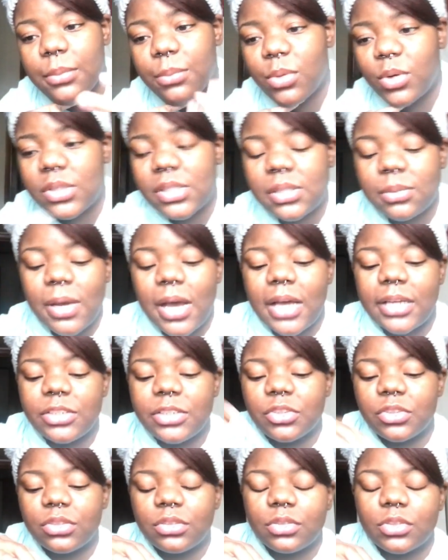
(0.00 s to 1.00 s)
poured some
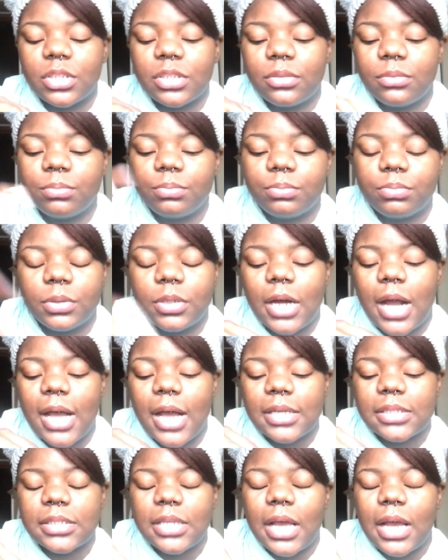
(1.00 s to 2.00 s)
hydrogen
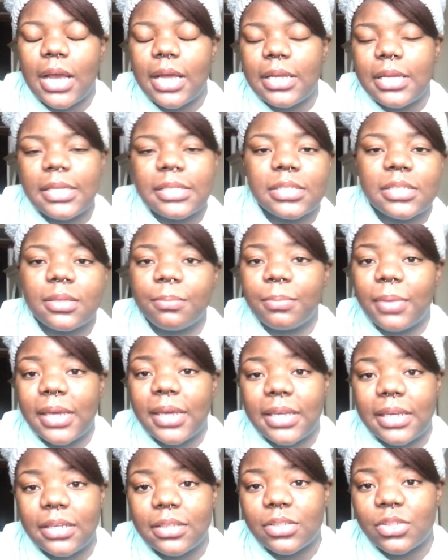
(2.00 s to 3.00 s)
peroxide and some
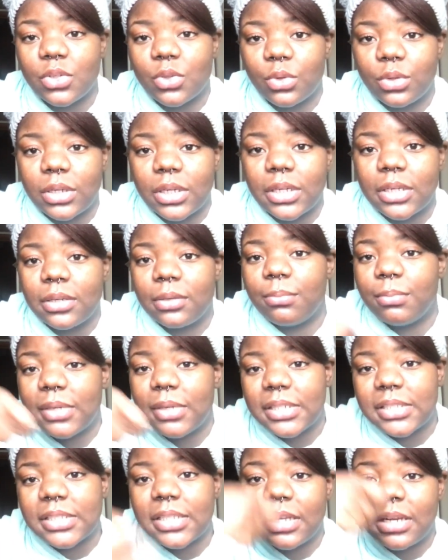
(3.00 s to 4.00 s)
baking soda,
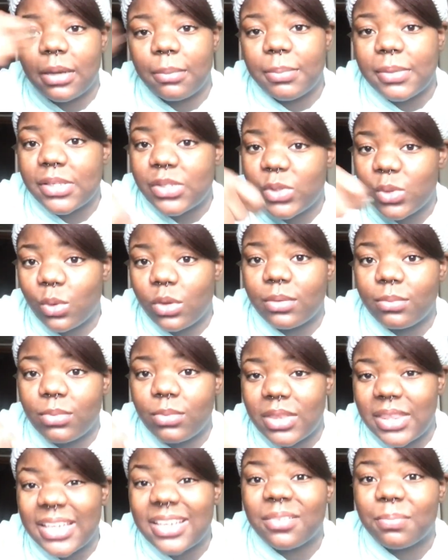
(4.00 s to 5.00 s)
mixed it up into a
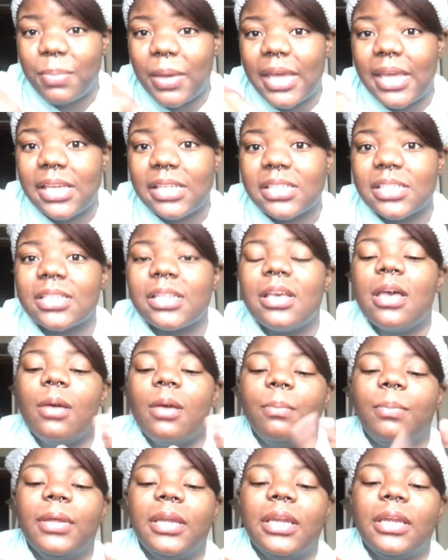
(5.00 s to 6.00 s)
thick paste,
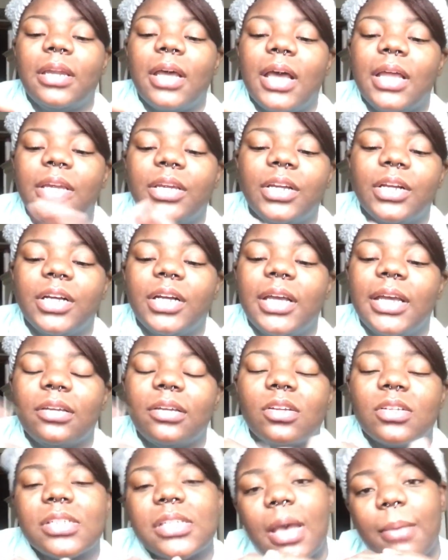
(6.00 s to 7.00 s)
put it under
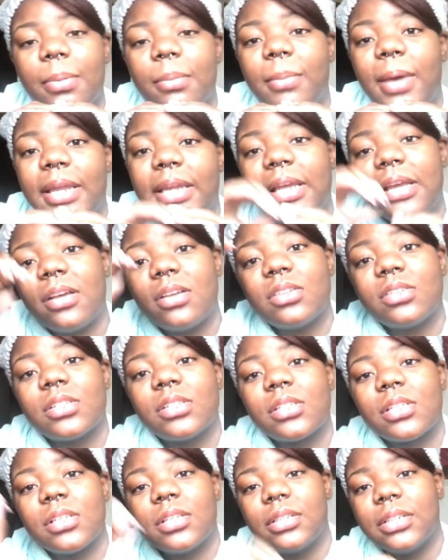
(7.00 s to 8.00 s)
and on top of my
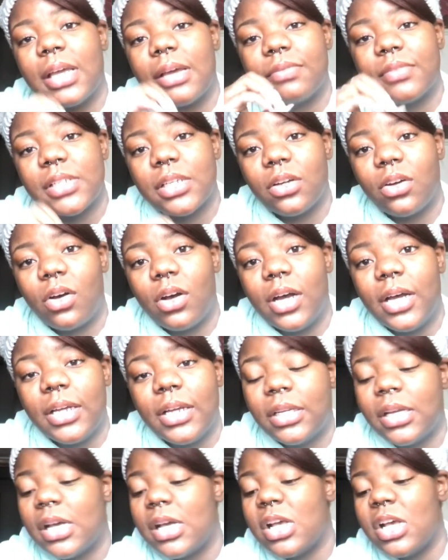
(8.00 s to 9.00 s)
nails, left it
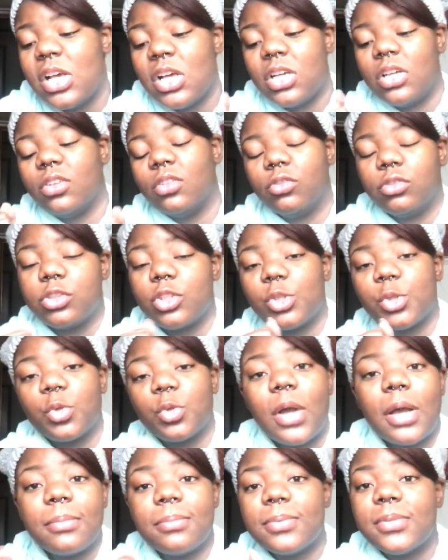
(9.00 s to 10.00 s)
on,
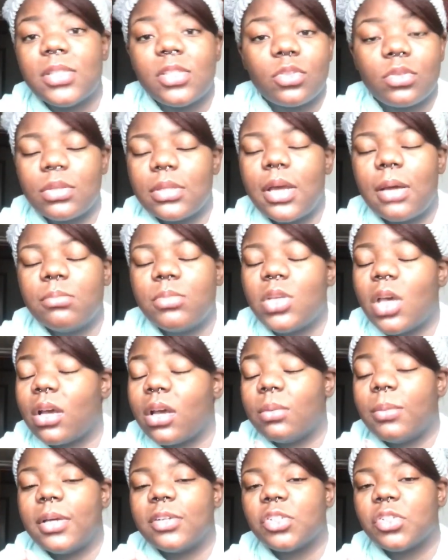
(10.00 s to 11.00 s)
scrubbed
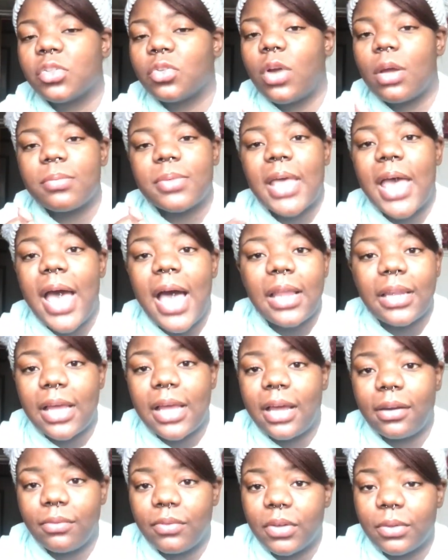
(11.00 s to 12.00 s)
the hell
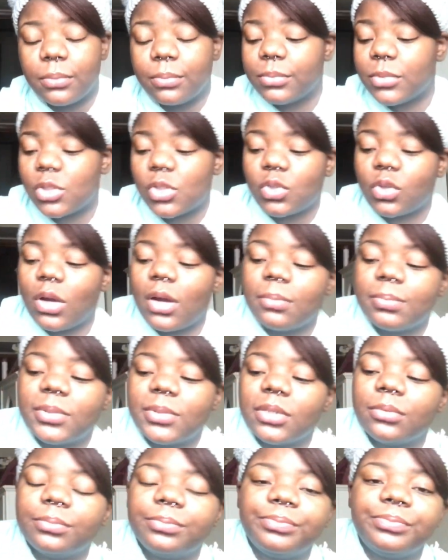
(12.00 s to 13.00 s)
out of them, scrubbed
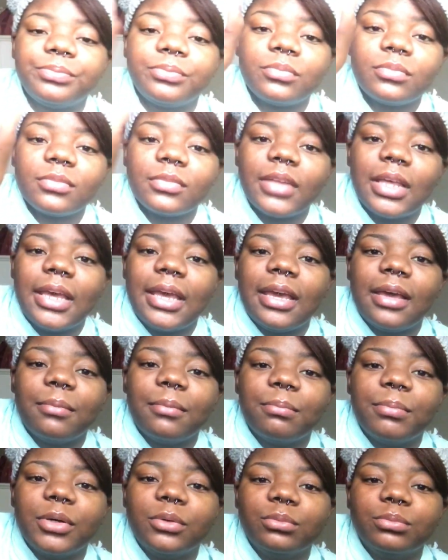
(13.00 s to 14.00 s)
them,
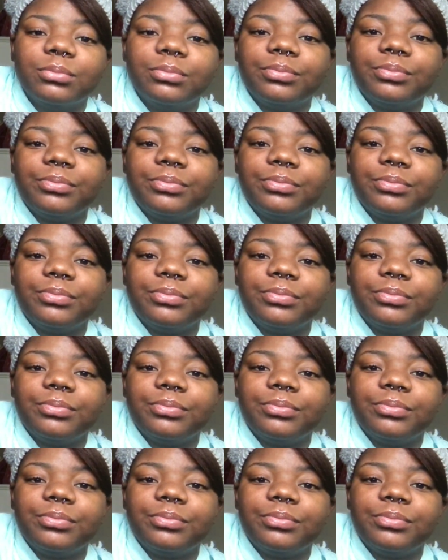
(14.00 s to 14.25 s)
and boom.